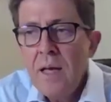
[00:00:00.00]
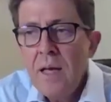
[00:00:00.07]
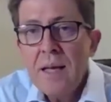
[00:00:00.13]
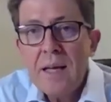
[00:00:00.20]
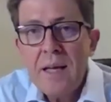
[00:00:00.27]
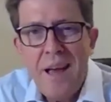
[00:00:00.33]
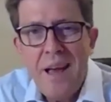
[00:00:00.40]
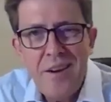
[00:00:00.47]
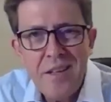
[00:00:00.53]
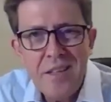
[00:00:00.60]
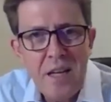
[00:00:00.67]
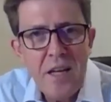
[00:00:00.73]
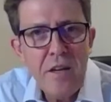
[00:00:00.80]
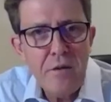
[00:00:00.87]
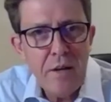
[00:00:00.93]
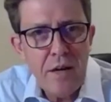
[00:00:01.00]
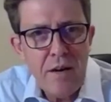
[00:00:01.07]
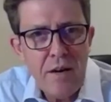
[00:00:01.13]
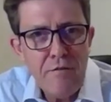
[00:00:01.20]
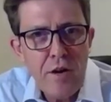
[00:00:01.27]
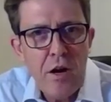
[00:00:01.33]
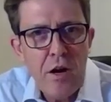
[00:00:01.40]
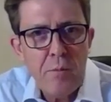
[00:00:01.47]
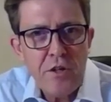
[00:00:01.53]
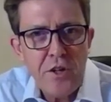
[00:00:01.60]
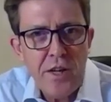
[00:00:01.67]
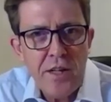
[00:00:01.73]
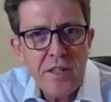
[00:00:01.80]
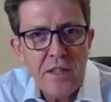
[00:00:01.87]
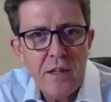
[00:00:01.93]
Can I tell you that every
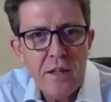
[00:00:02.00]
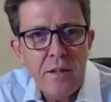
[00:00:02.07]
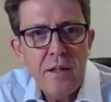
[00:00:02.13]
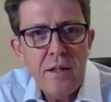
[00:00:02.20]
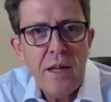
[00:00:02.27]
arbitrator